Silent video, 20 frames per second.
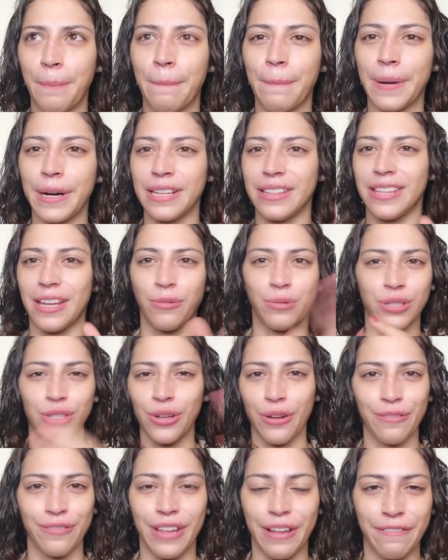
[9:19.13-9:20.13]
but they
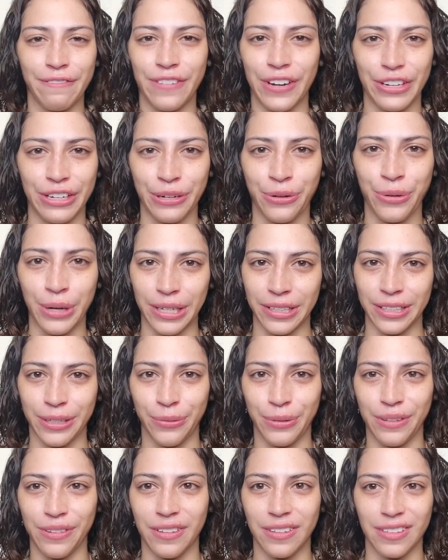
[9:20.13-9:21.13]
resolved that very quickly
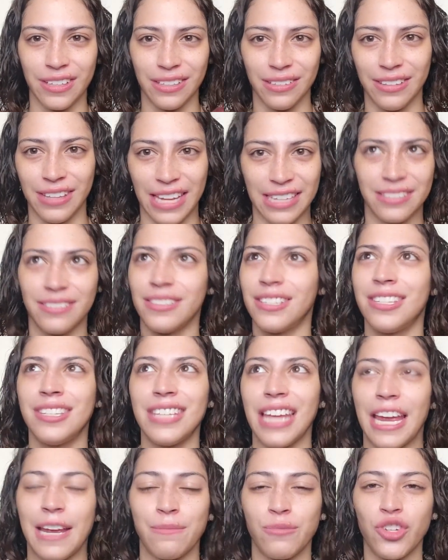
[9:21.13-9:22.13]
within that
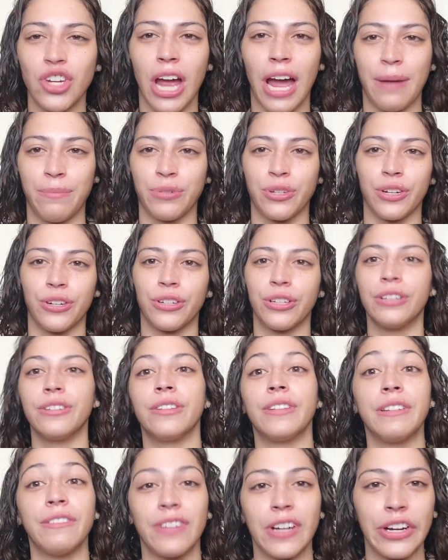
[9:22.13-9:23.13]
same chapter or
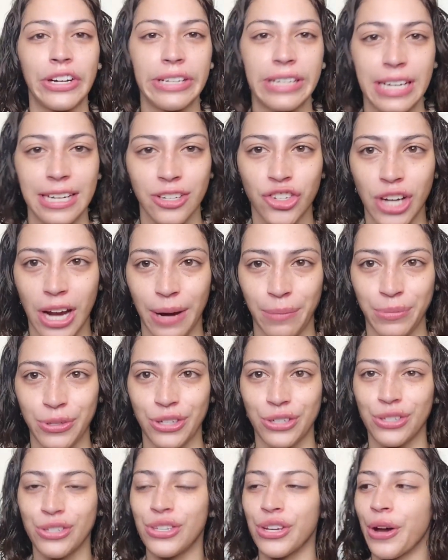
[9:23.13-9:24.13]
the very next
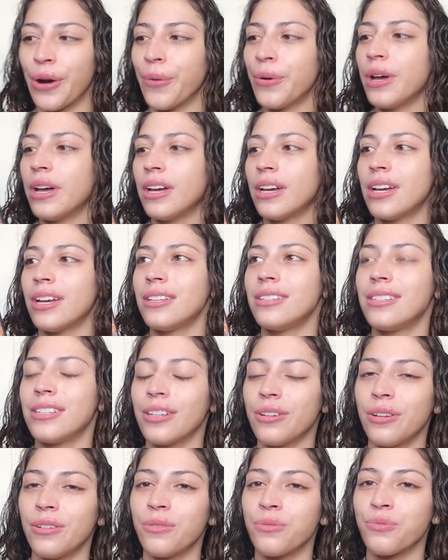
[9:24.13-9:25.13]
chapter. So
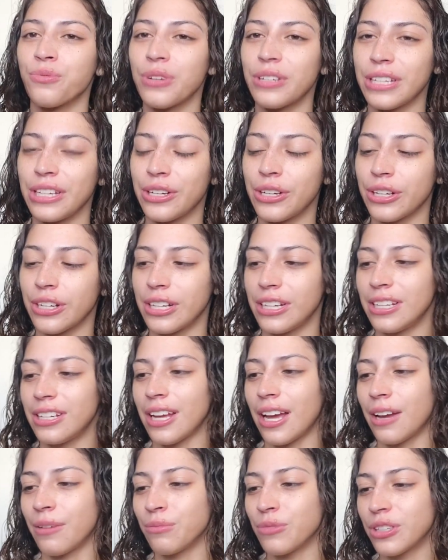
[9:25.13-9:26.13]
still really
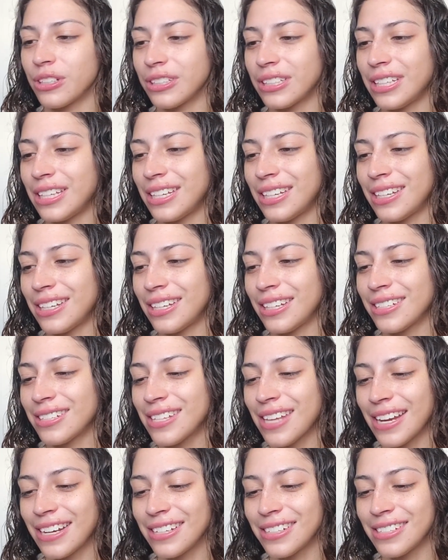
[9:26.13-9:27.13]
good. I'm really
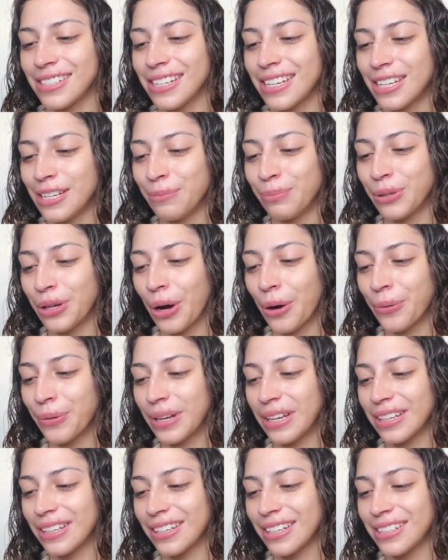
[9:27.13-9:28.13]
excited to keep
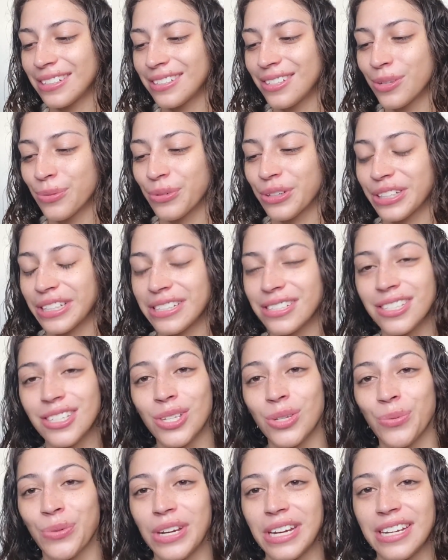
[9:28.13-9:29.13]
going. It's really
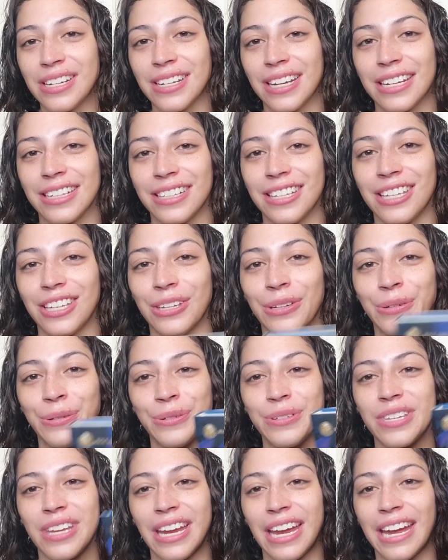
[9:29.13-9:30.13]
sweet and
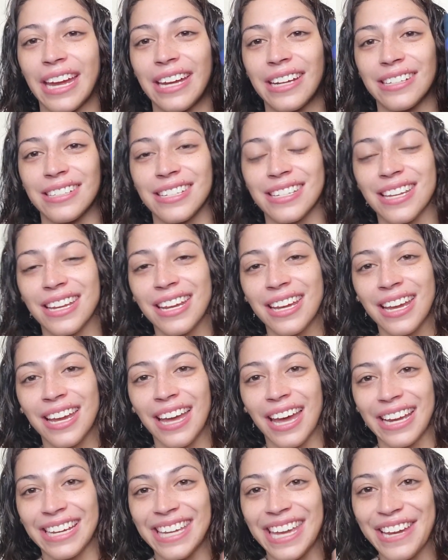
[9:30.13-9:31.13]
cute, and
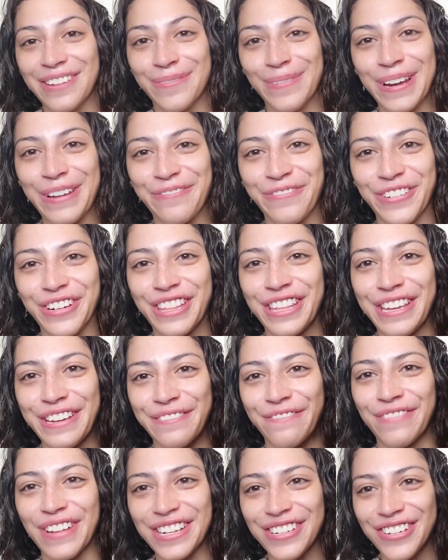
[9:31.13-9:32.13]
I can't wait for the
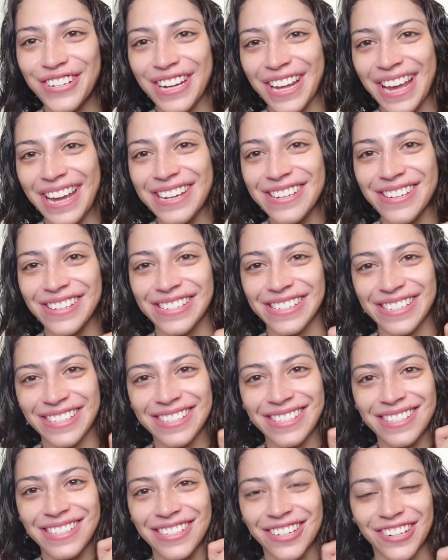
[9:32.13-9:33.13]
adventure to actually
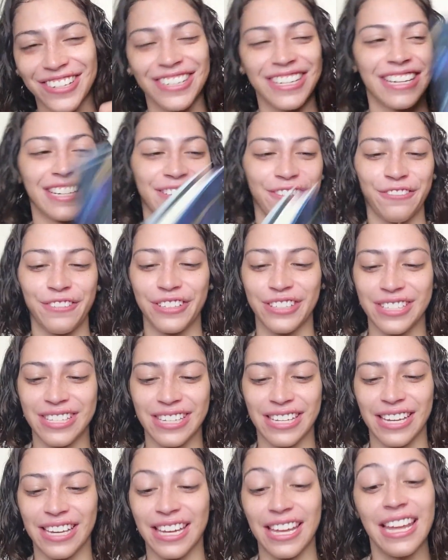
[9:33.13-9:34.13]
start, and it feels
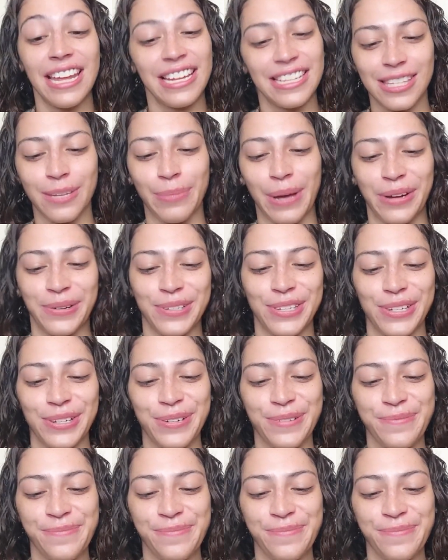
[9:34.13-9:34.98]
like it's about to.